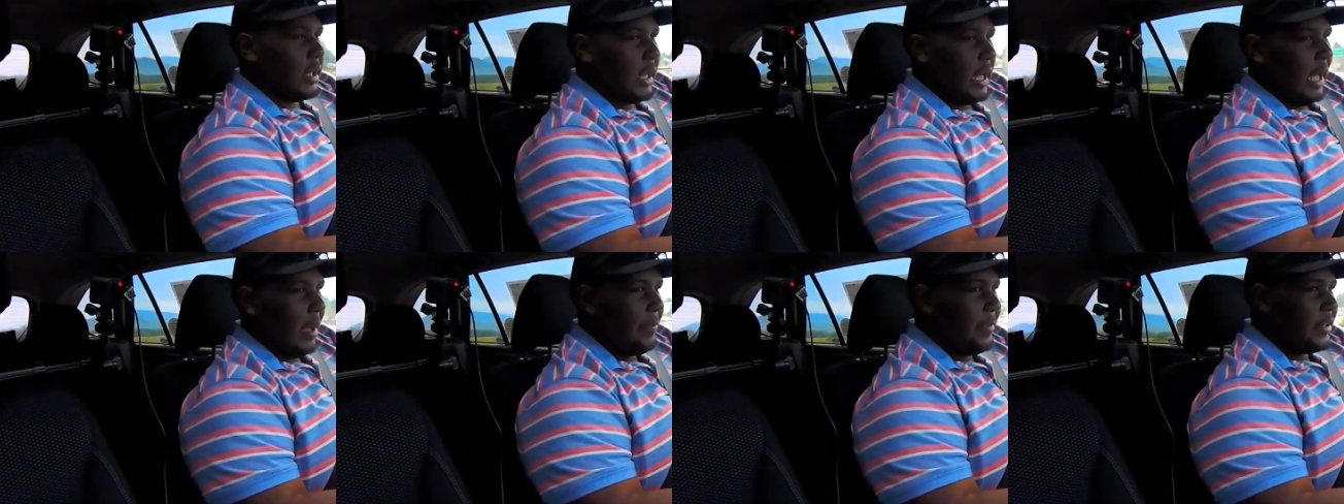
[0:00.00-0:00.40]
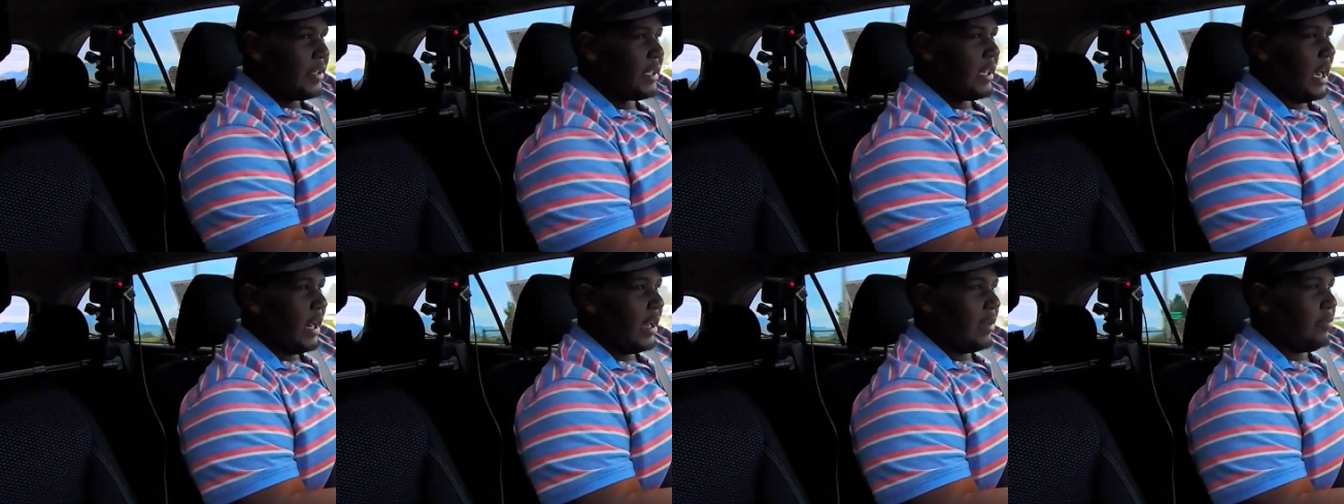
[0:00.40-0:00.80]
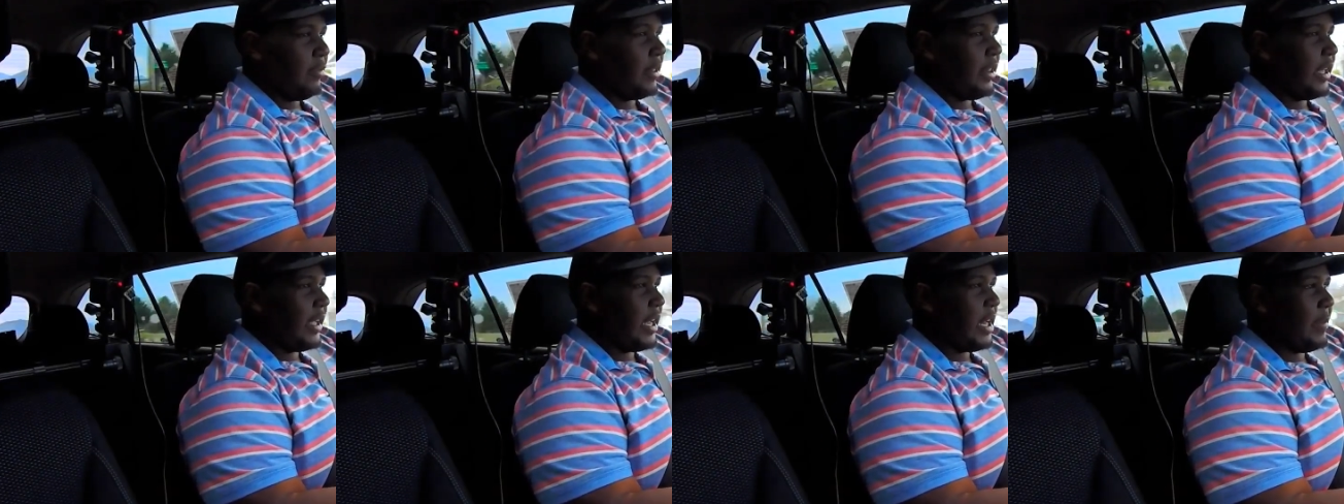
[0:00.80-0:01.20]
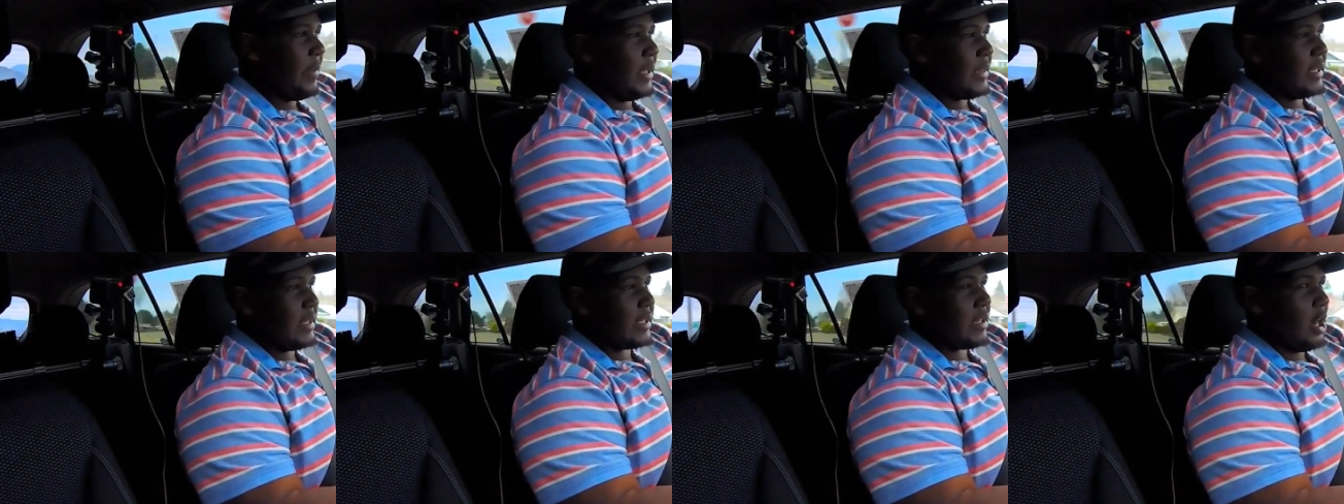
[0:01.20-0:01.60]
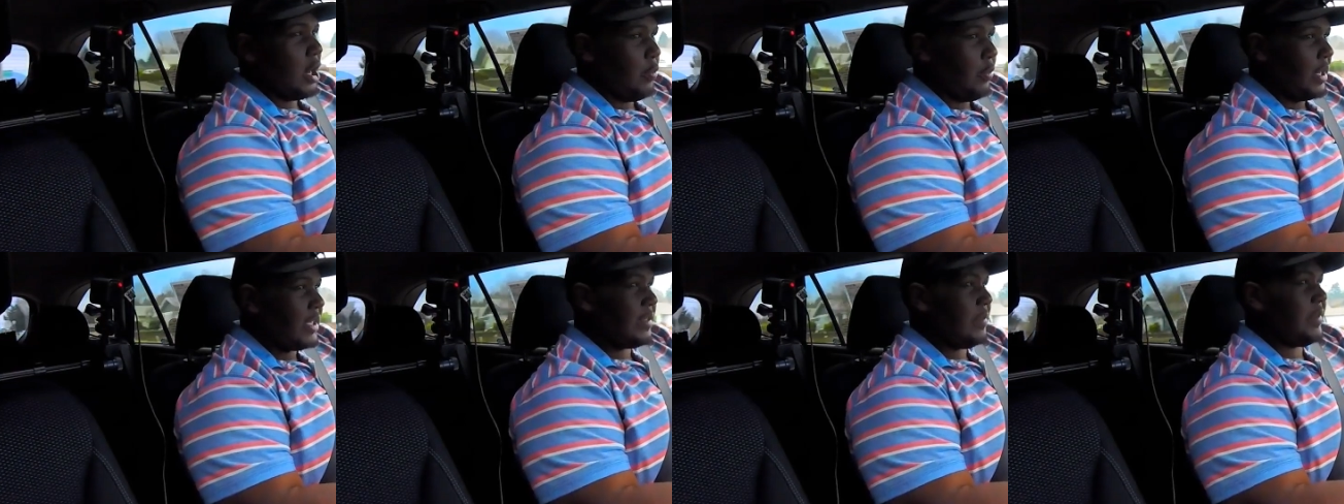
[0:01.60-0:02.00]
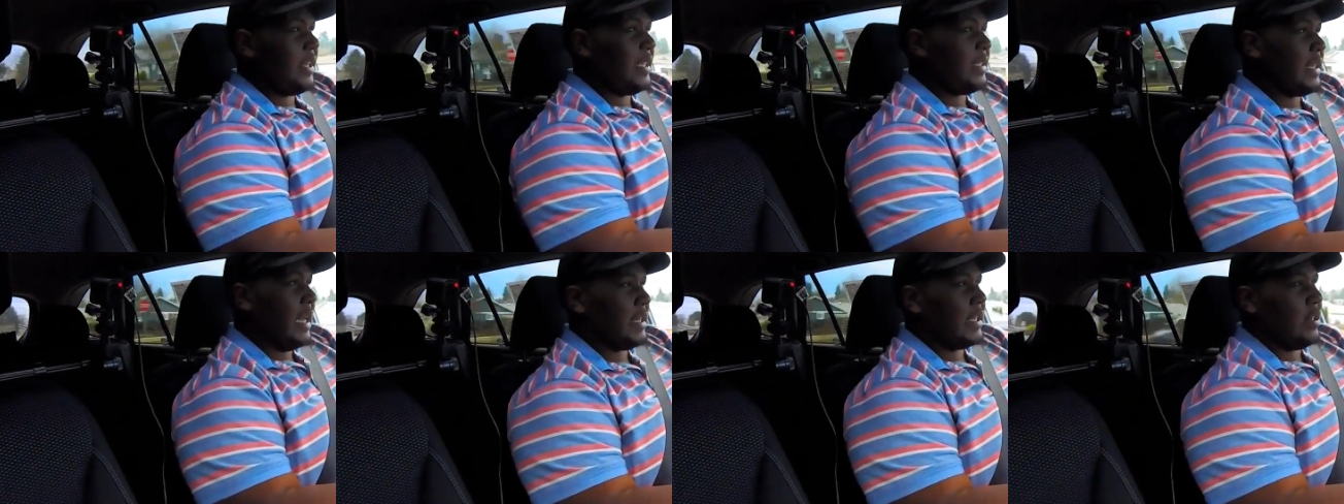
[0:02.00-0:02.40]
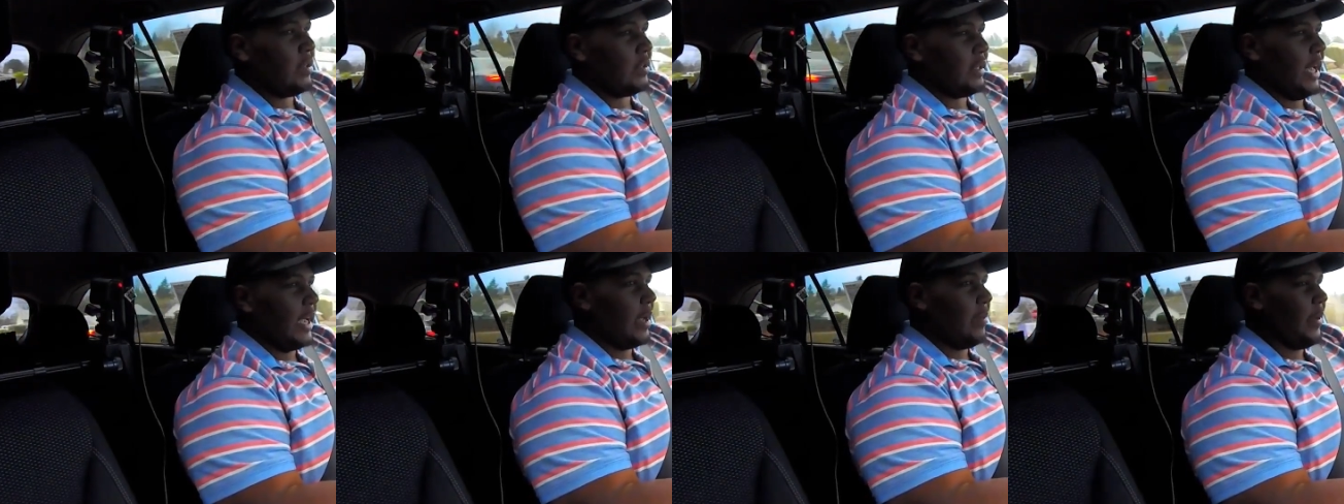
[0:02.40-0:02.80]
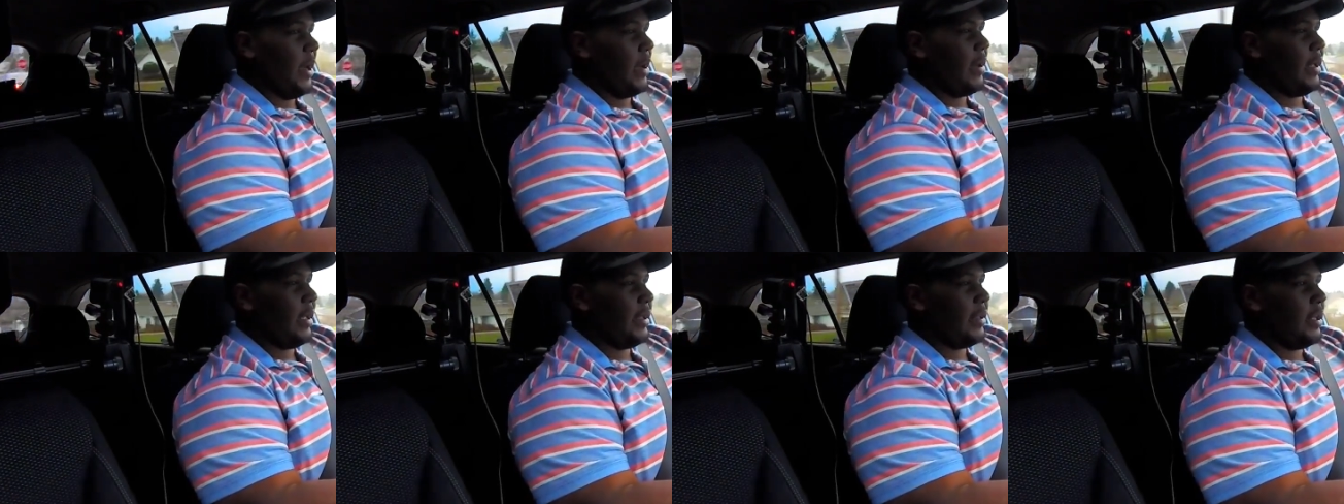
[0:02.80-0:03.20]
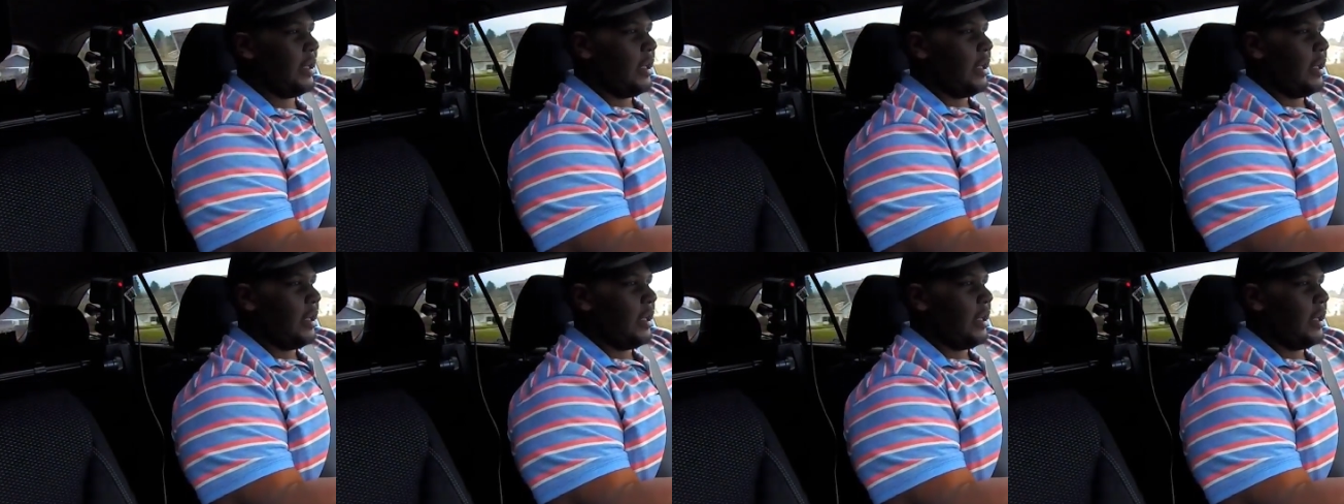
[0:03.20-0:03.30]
I've been talking really good about this car. What are some things I don't like about it?